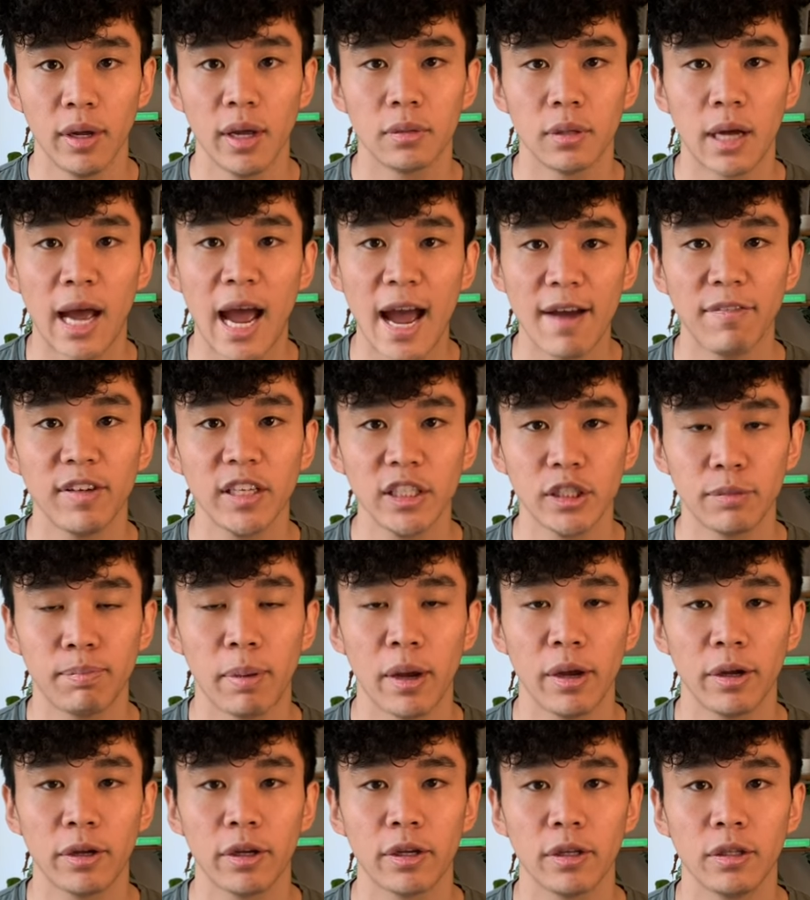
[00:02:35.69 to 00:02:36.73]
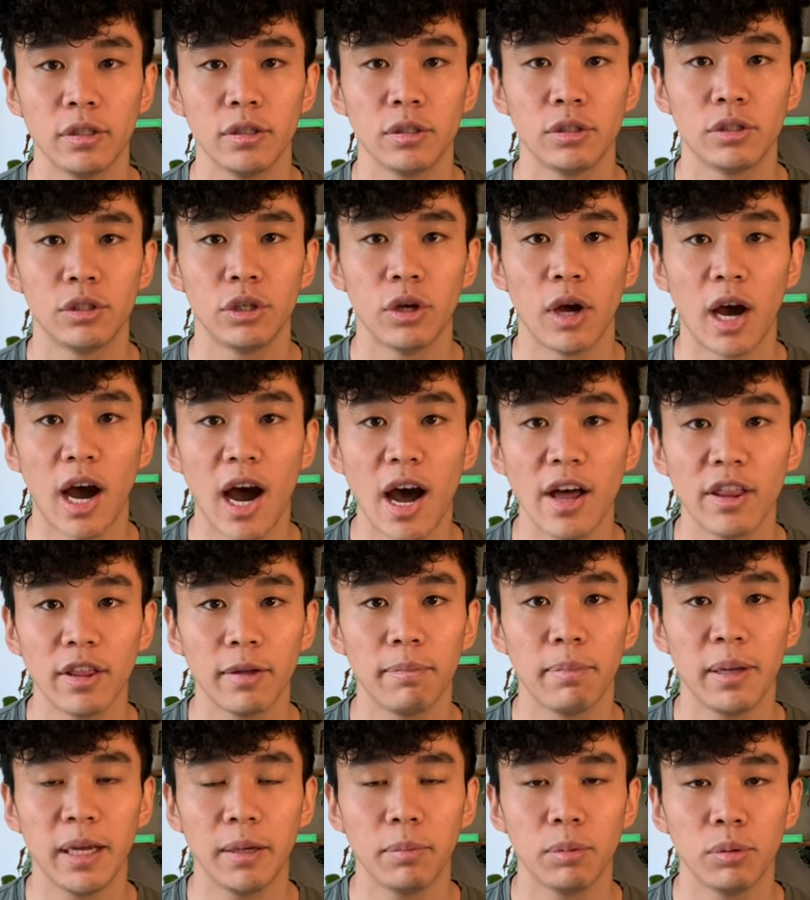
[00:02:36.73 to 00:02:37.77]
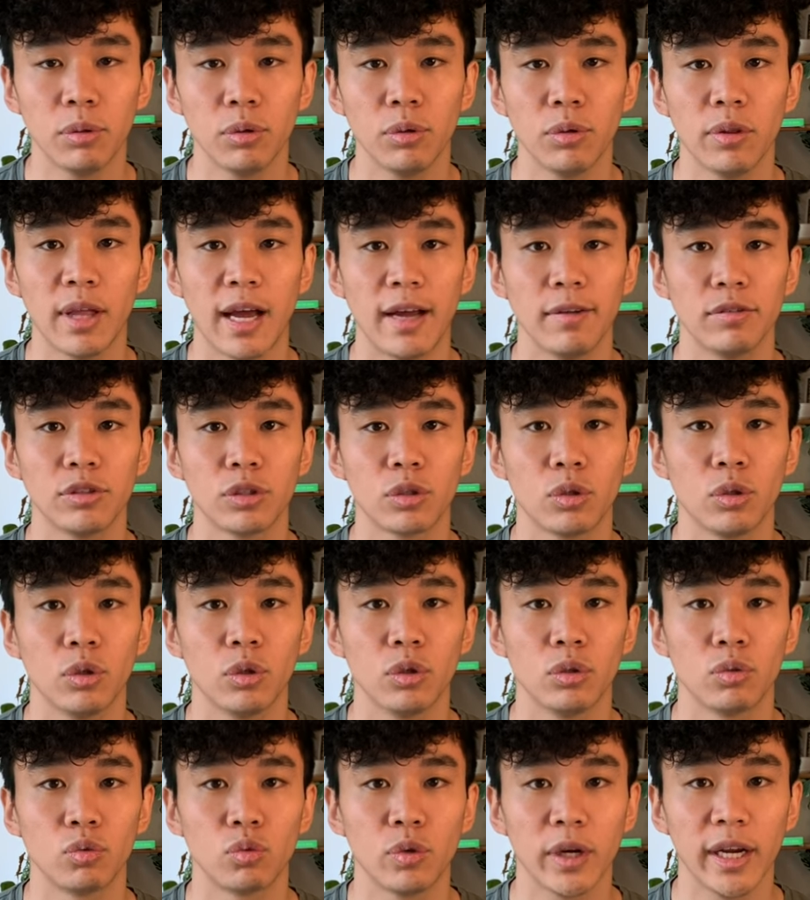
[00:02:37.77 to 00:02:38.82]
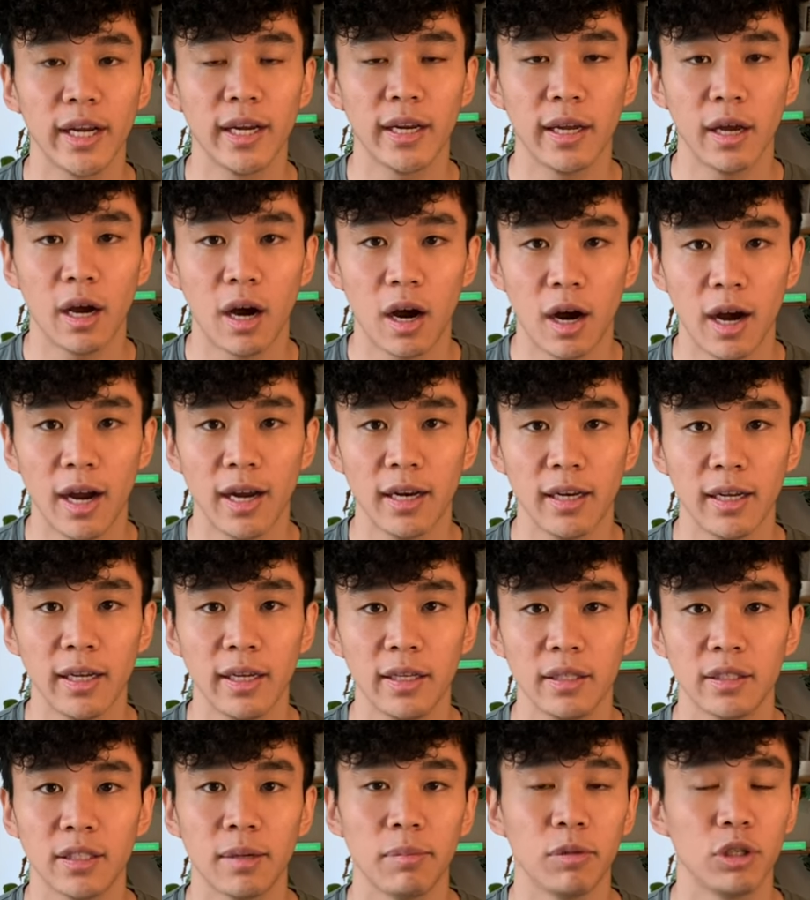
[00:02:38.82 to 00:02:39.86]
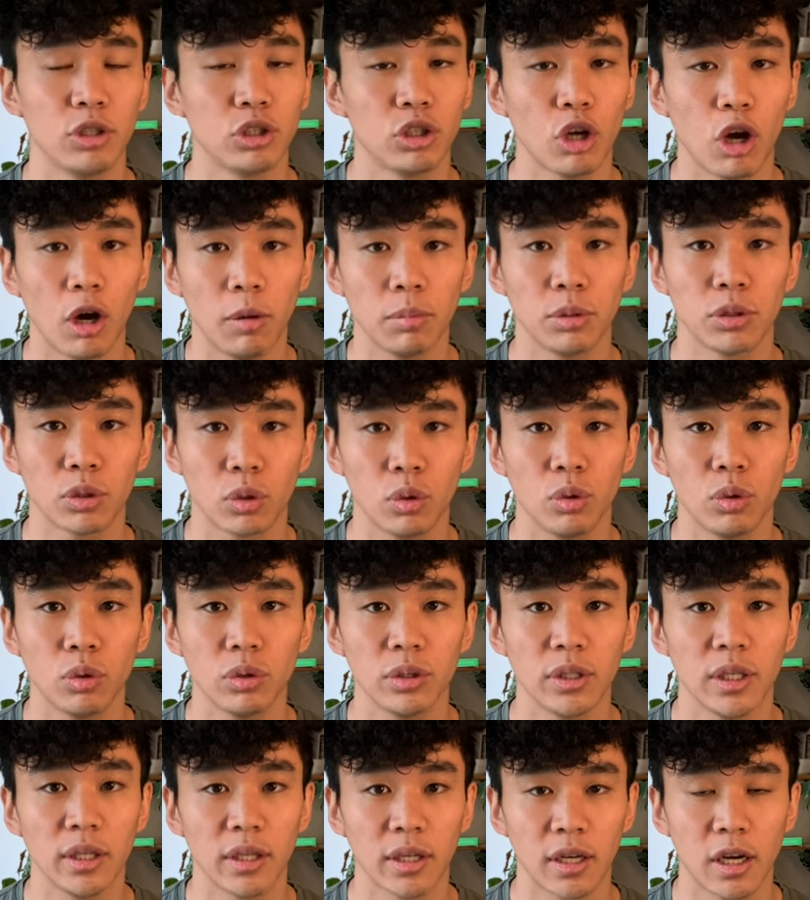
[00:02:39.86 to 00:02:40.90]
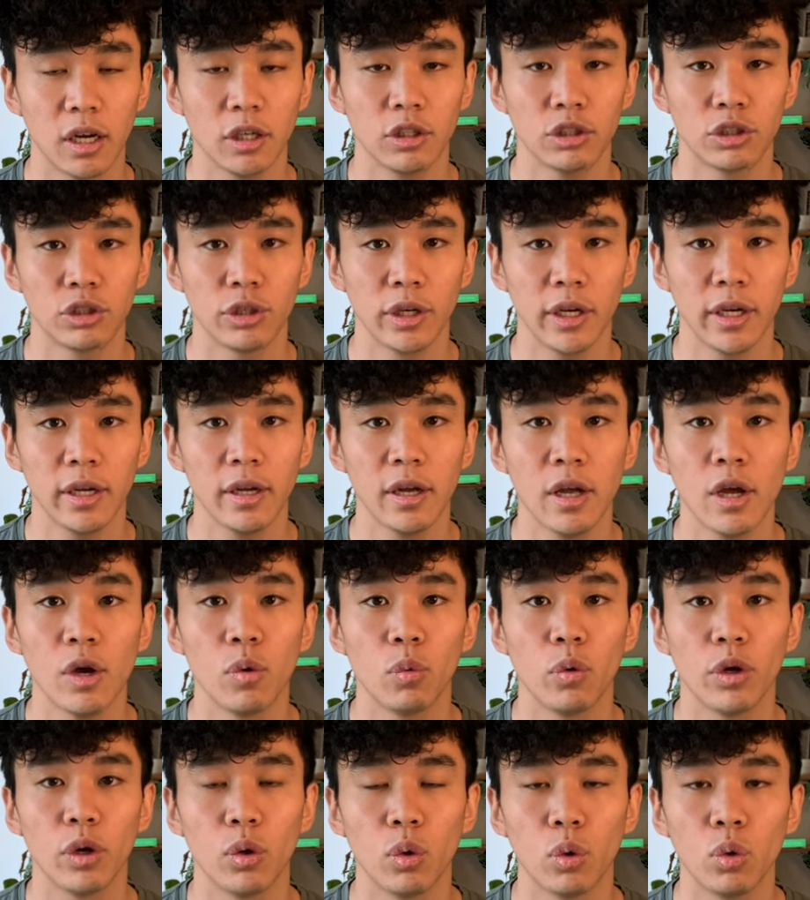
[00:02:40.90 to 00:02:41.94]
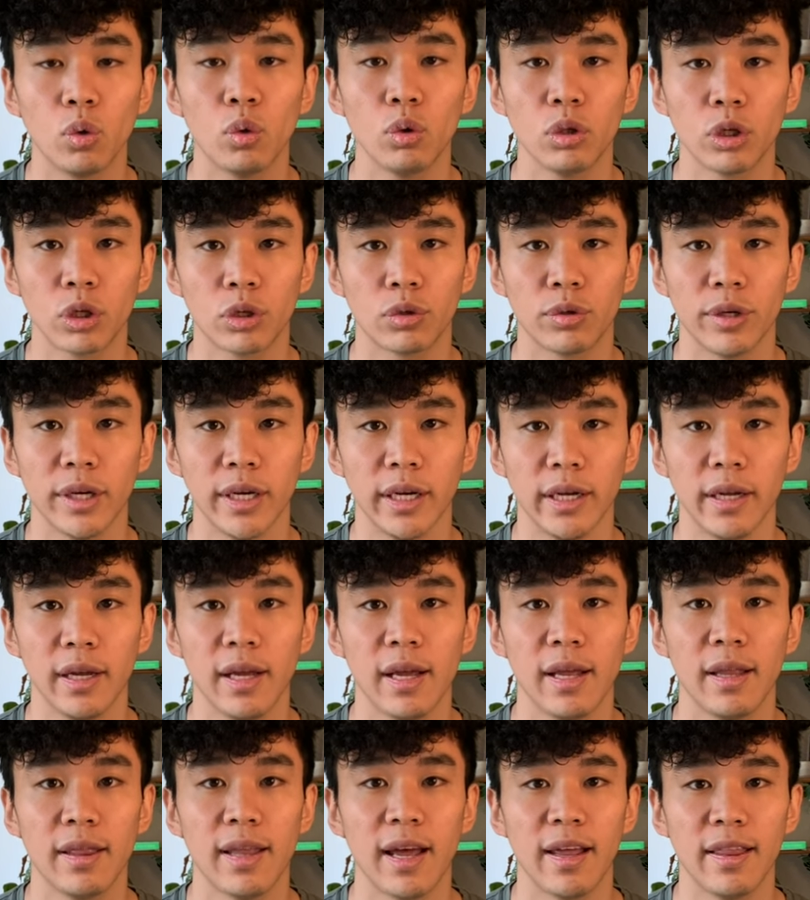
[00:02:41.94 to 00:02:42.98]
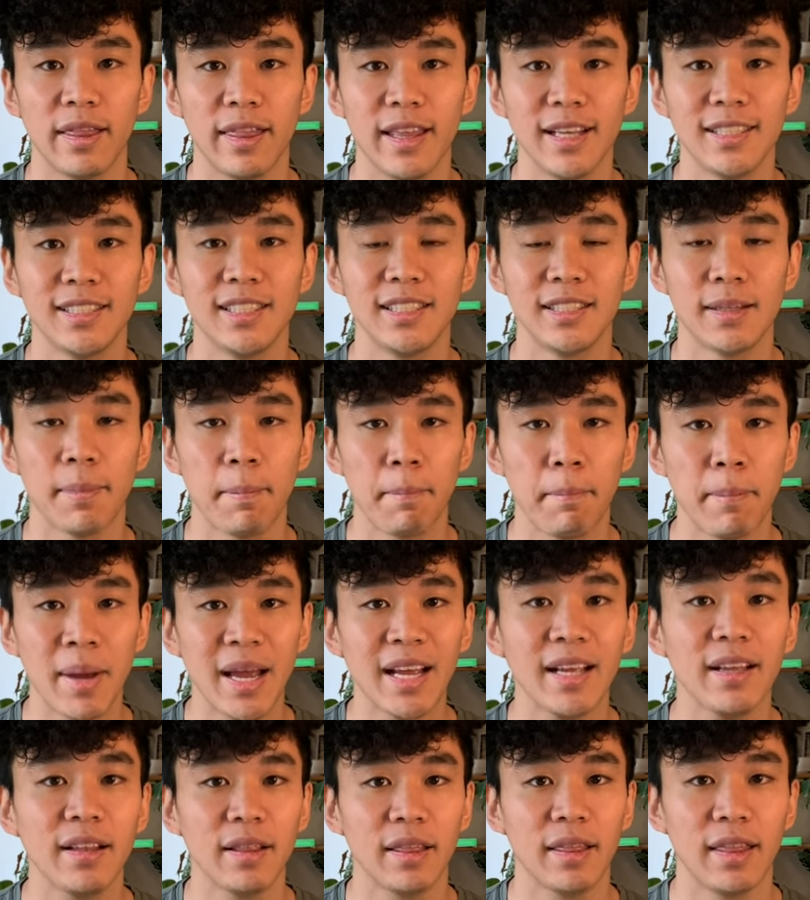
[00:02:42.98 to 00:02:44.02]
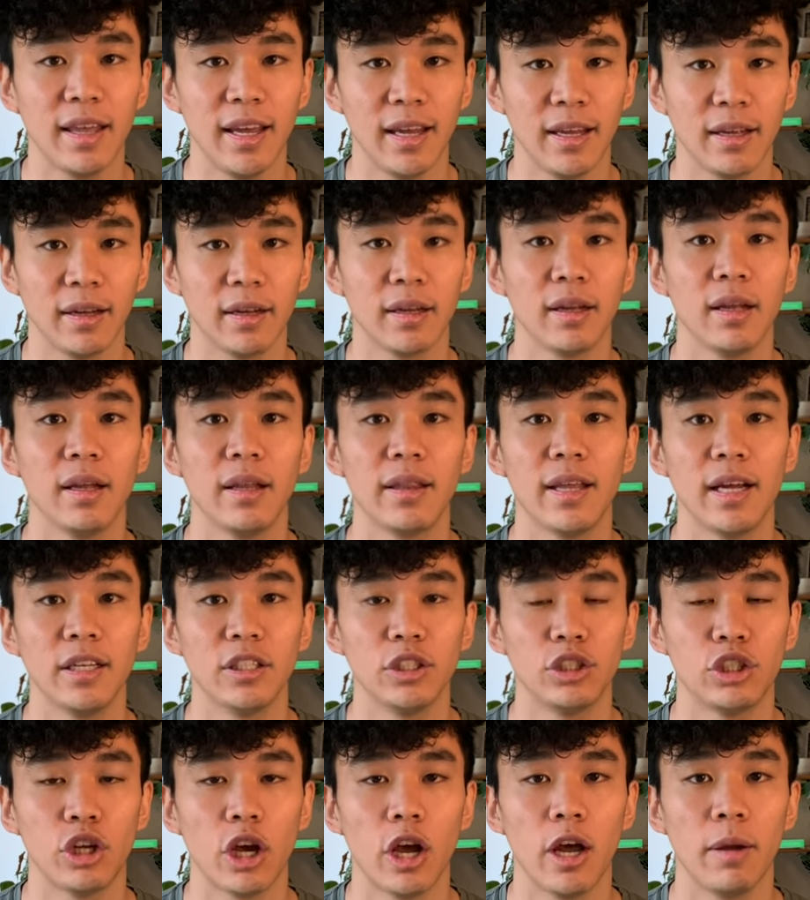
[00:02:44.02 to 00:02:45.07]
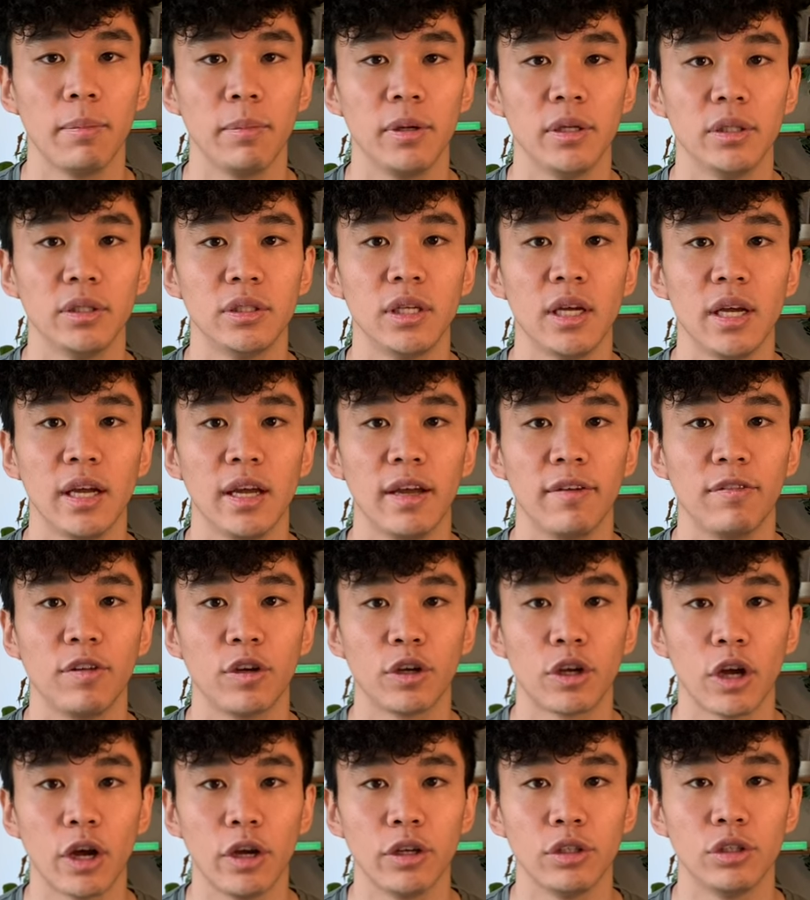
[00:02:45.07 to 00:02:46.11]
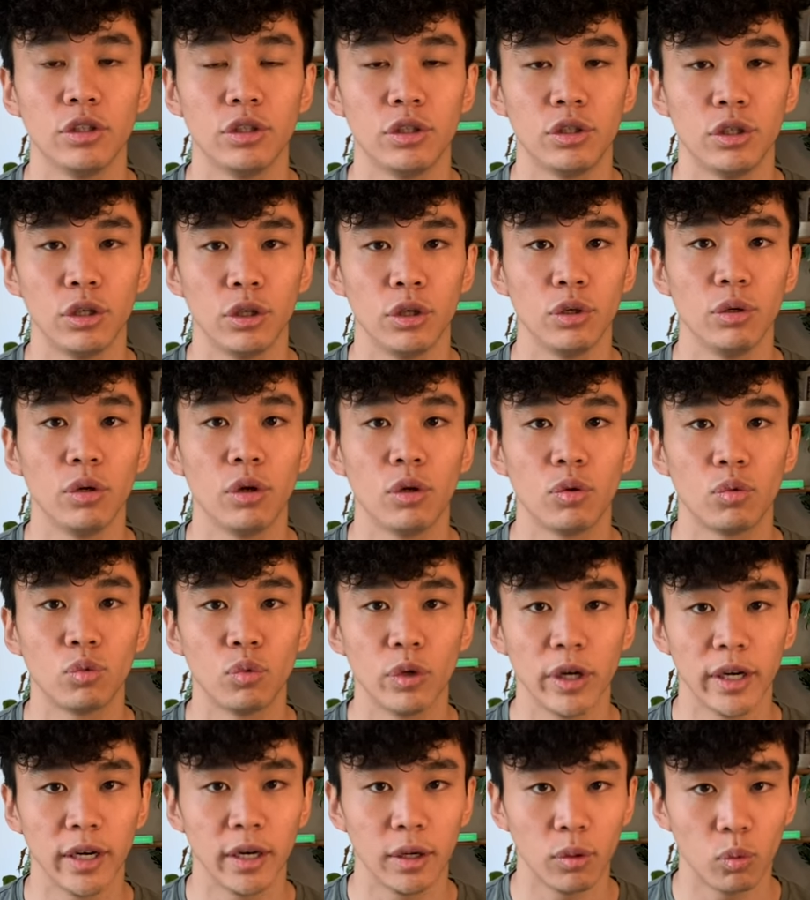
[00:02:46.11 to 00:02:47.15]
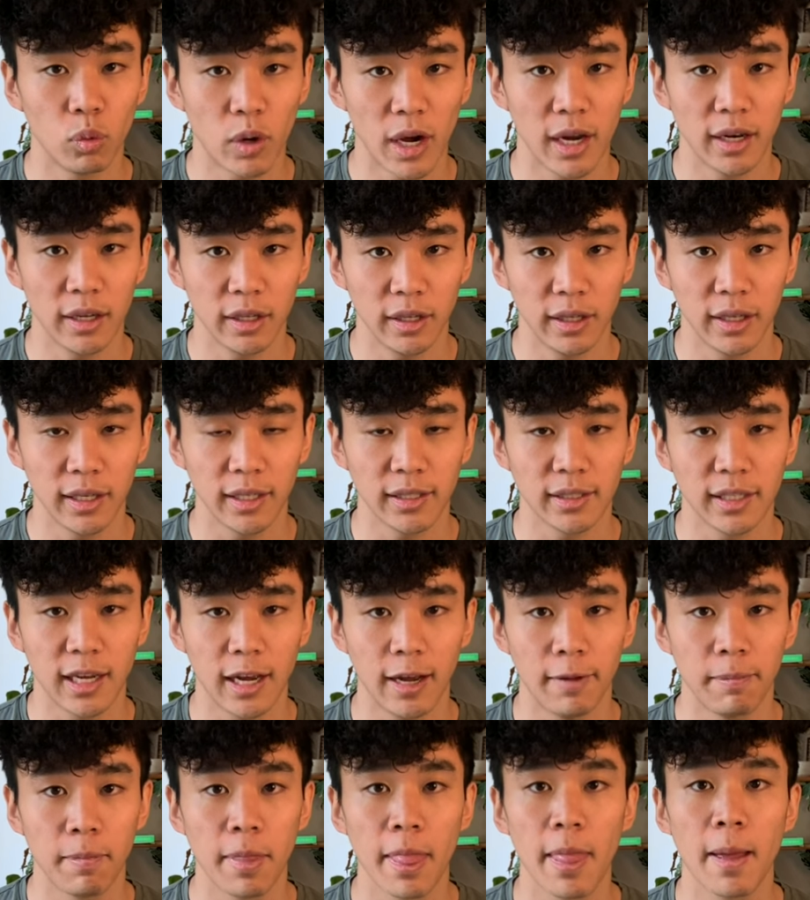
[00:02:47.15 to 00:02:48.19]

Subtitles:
Having spoken to other people that have scored really highly, some of the top scores in the country, we all agree that this is the main thing that determines if you're going to do really well in the exam.